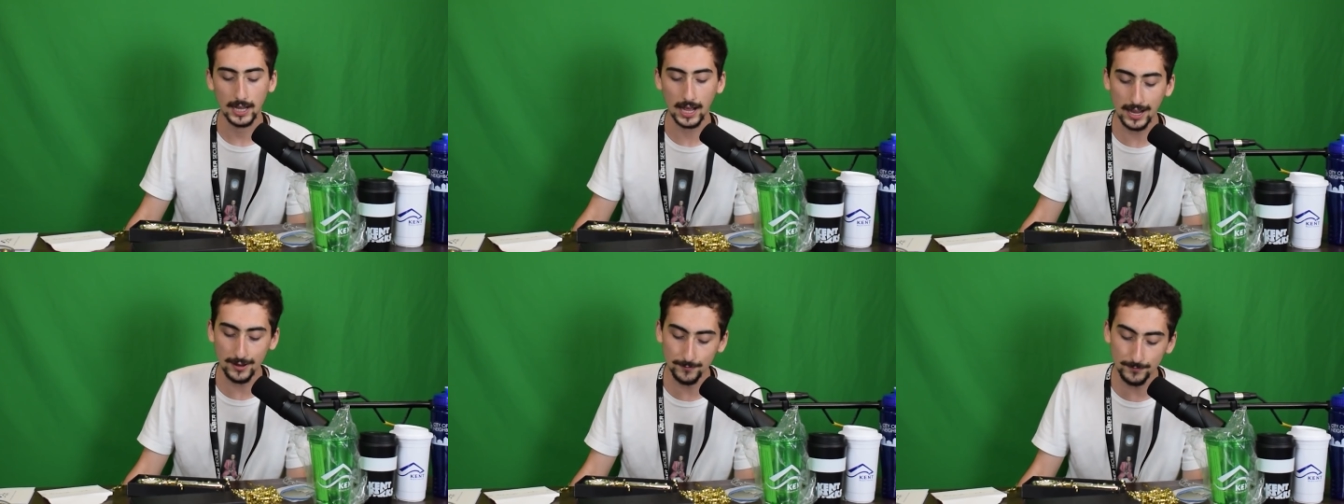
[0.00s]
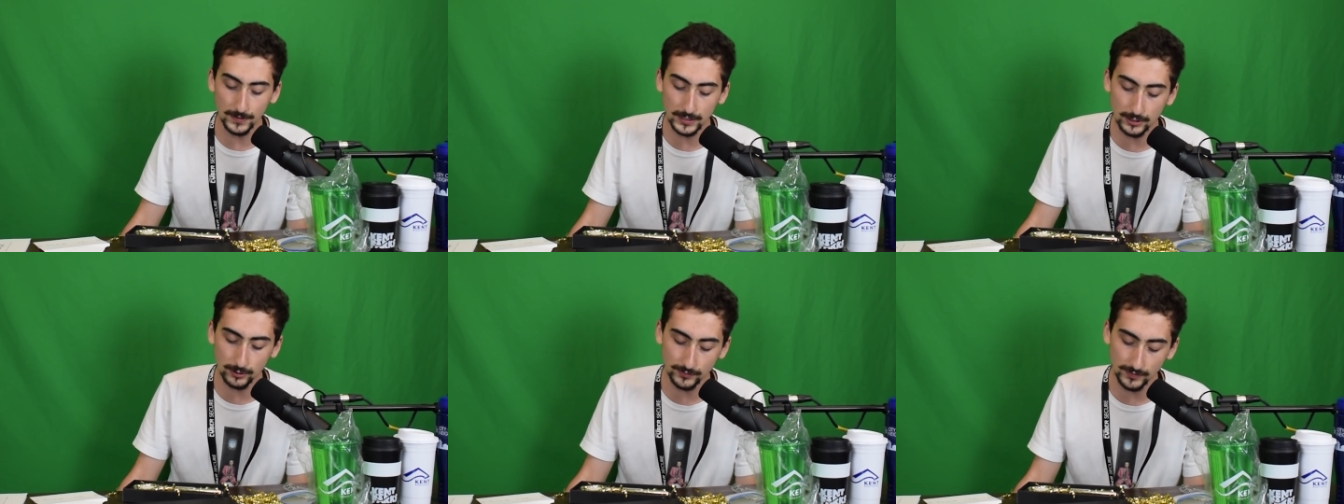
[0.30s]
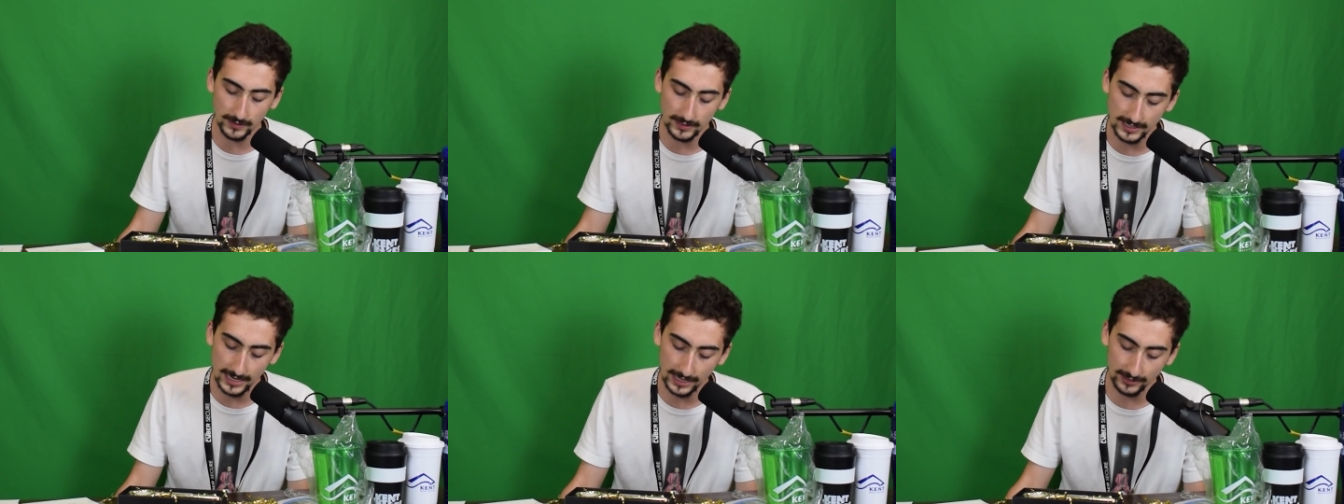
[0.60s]
I figured
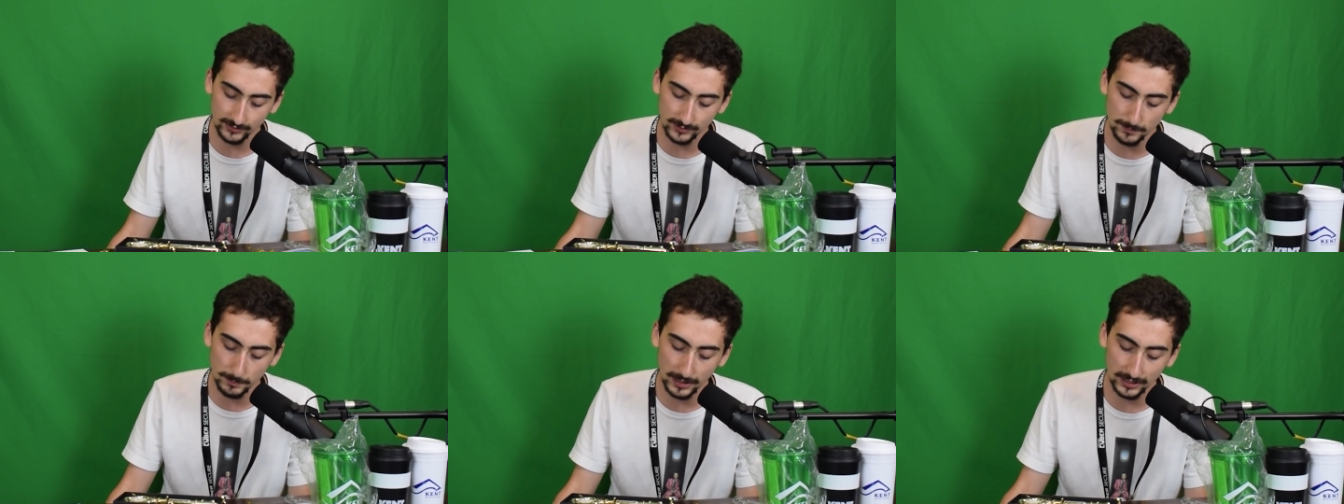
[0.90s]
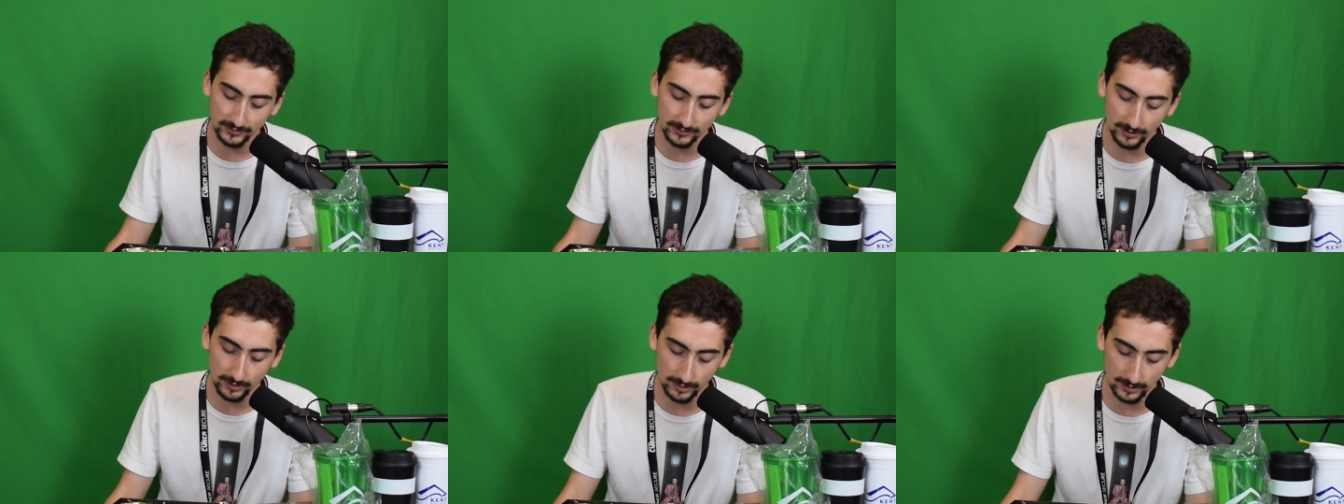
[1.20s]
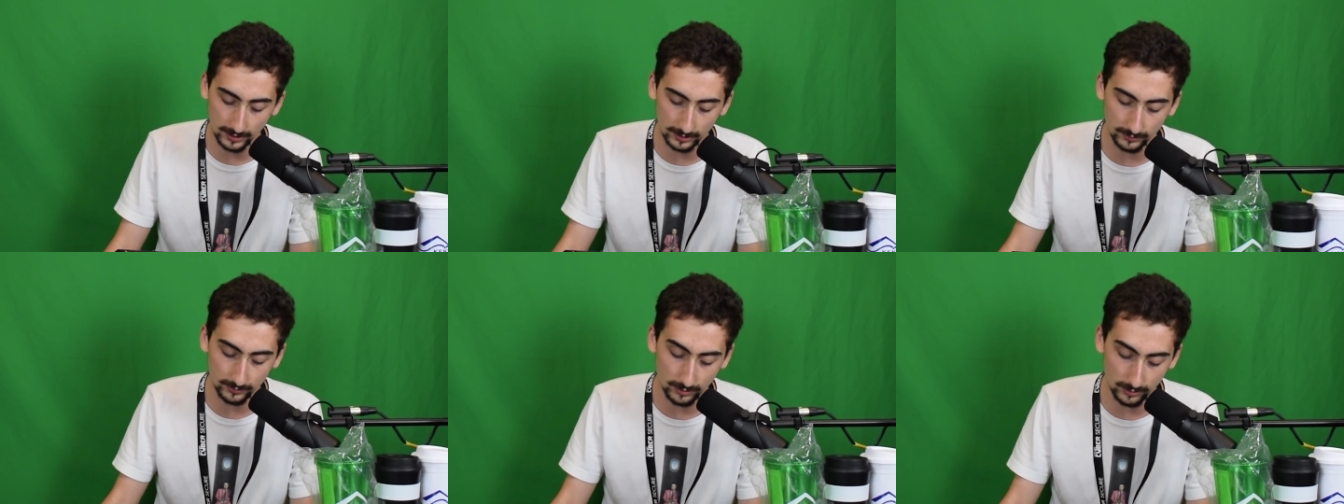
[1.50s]
the next best
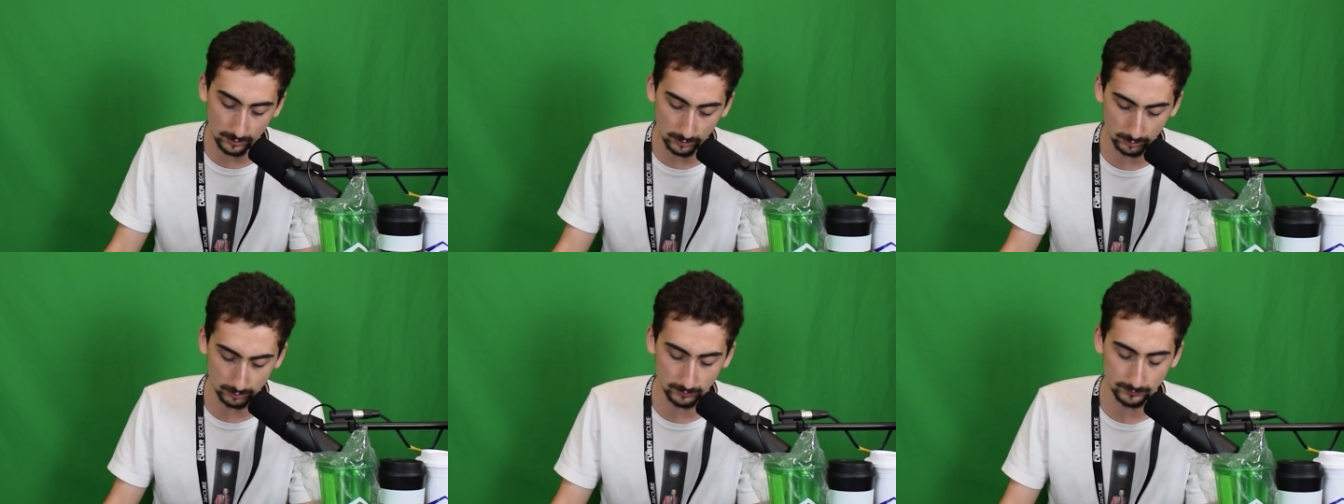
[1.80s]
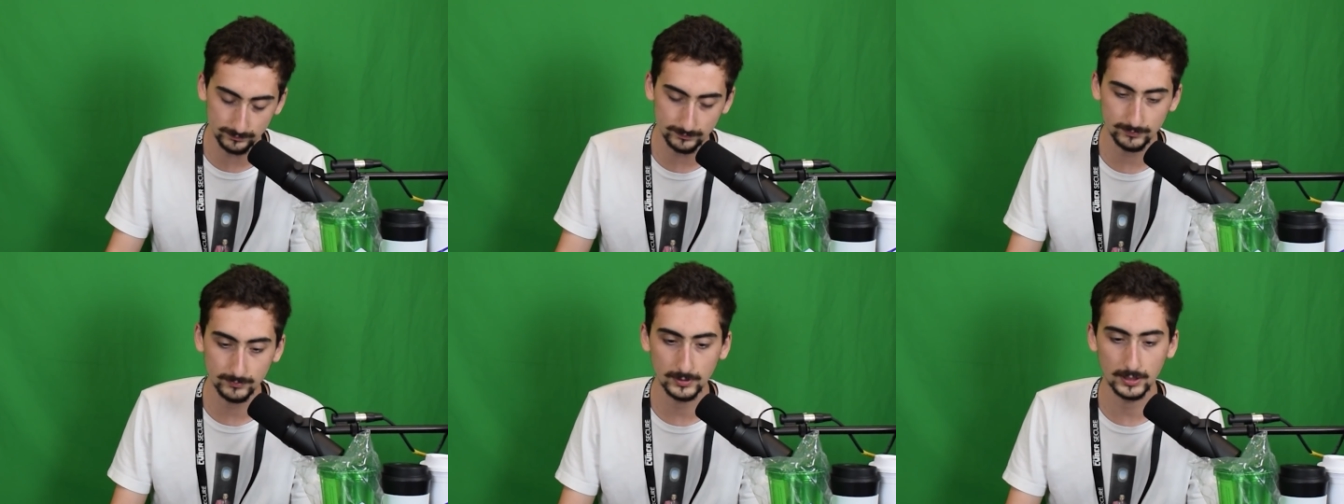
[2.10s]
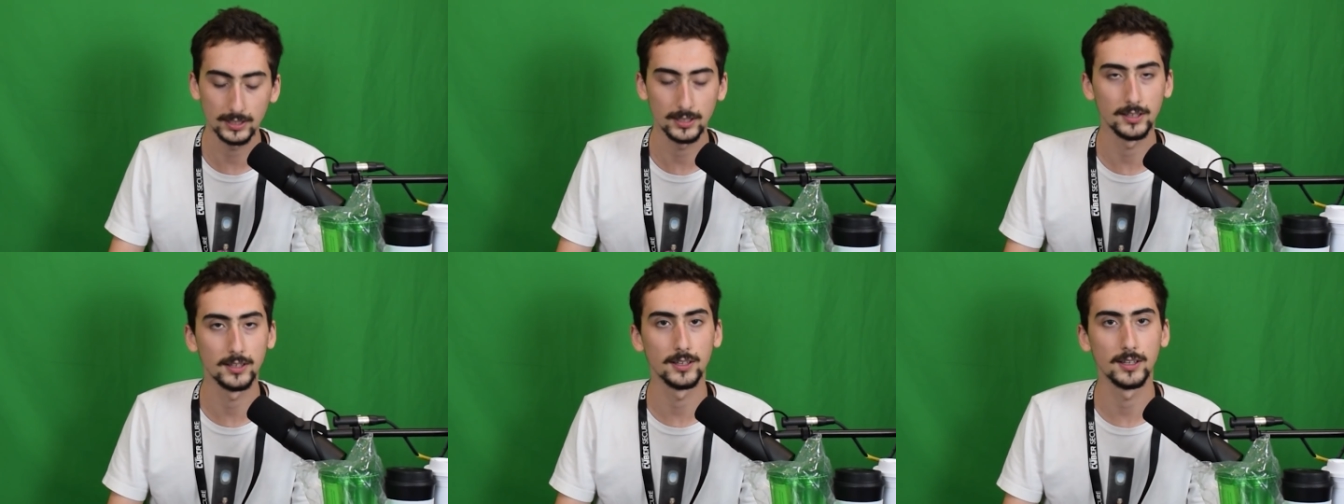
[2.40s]
thing to do
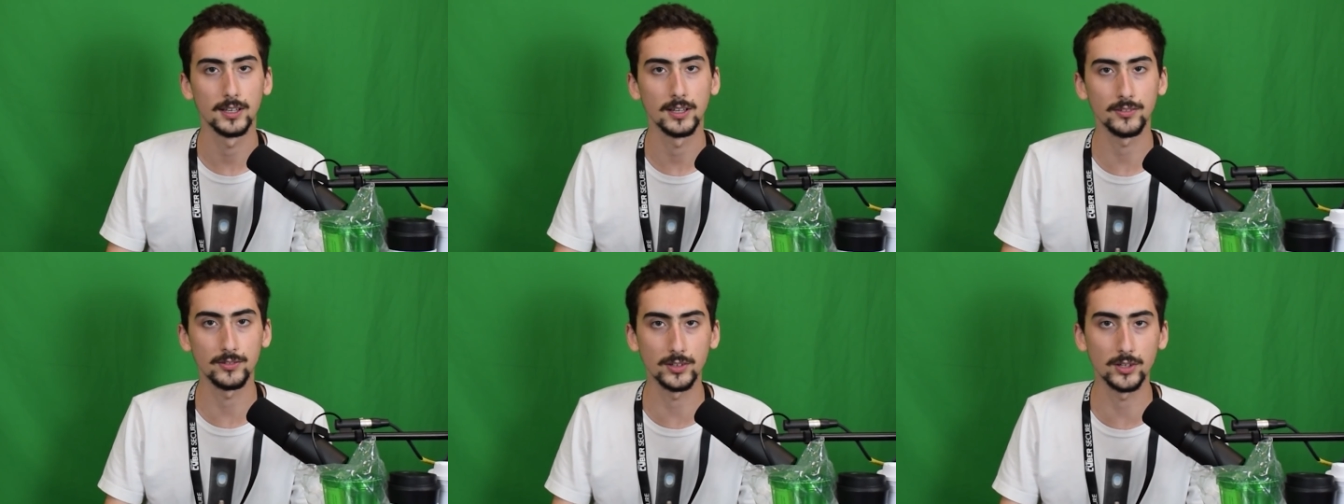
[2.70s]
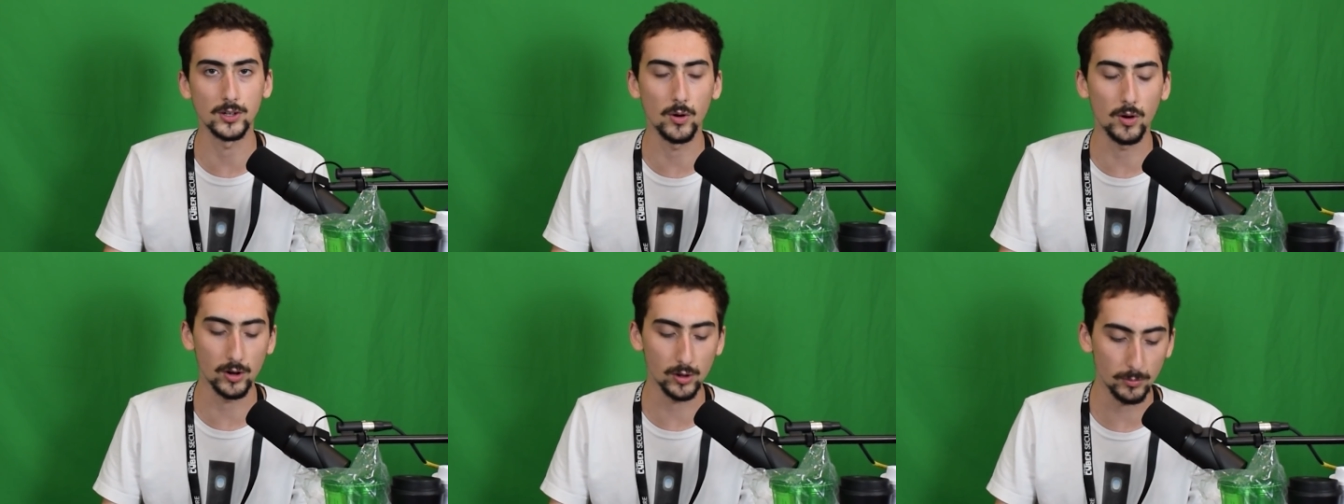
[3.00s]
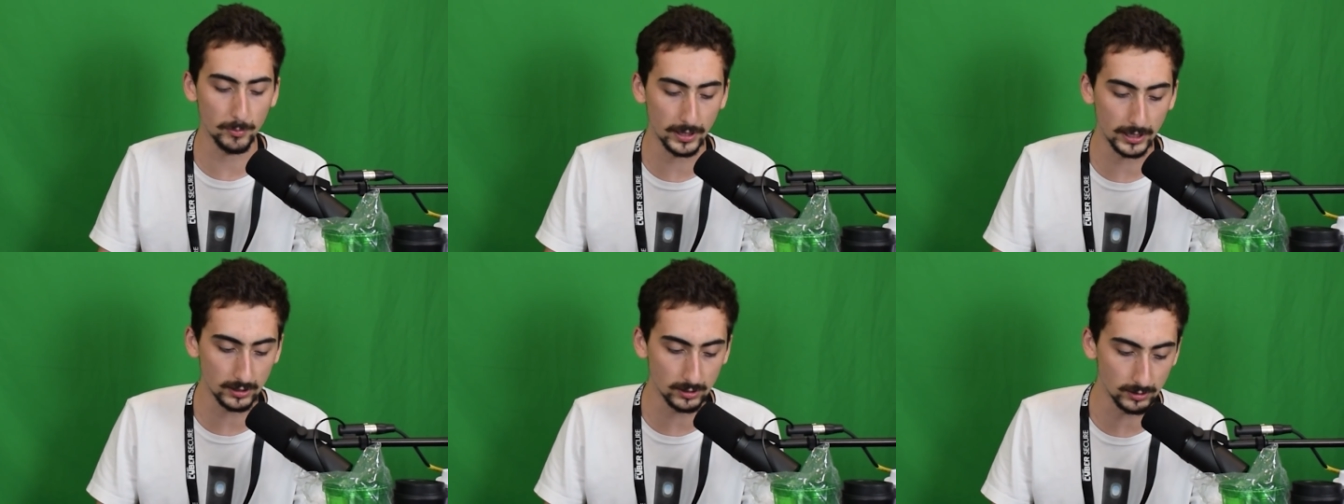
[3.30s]
is to go on
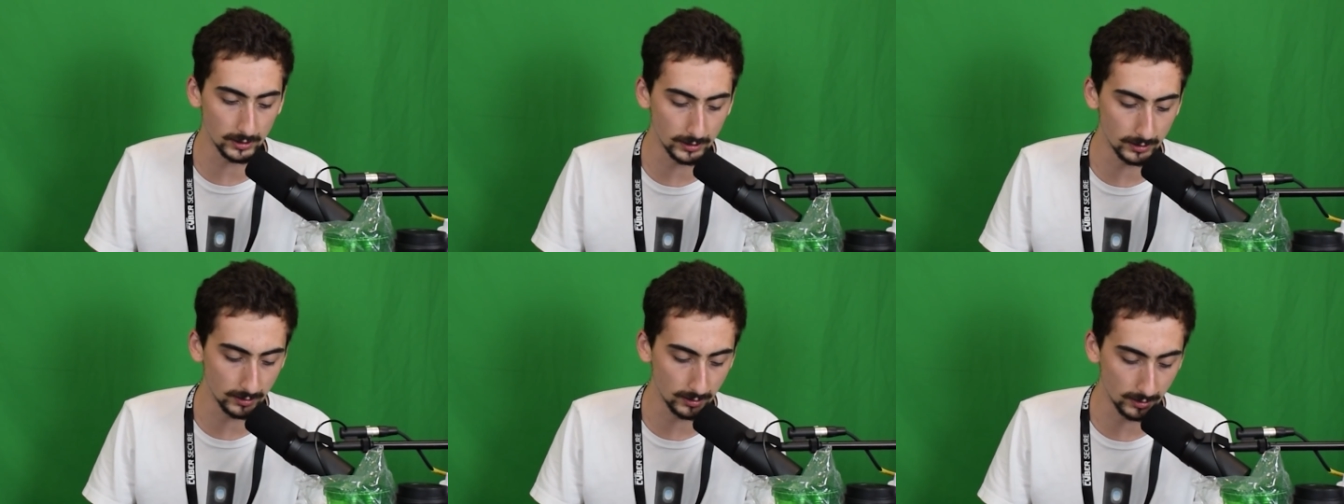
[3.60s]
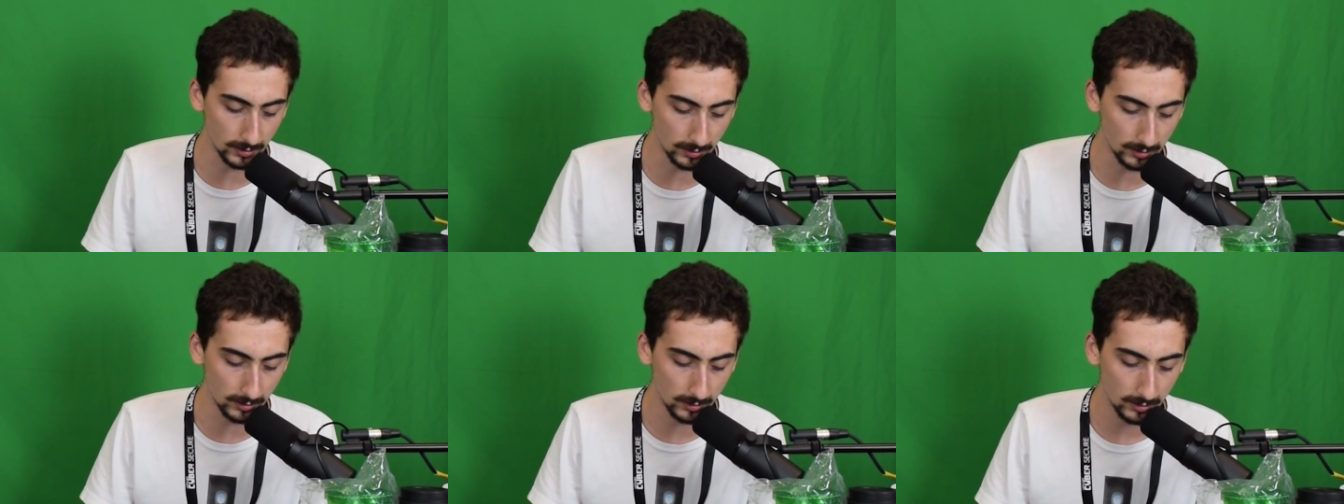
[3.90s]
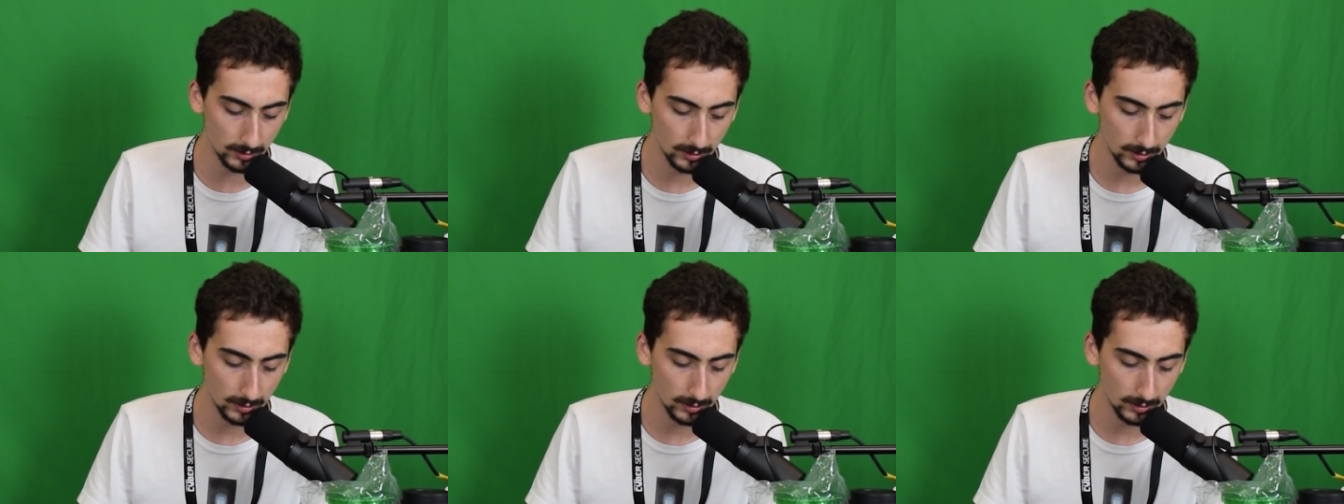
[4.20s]
Omegle and uh,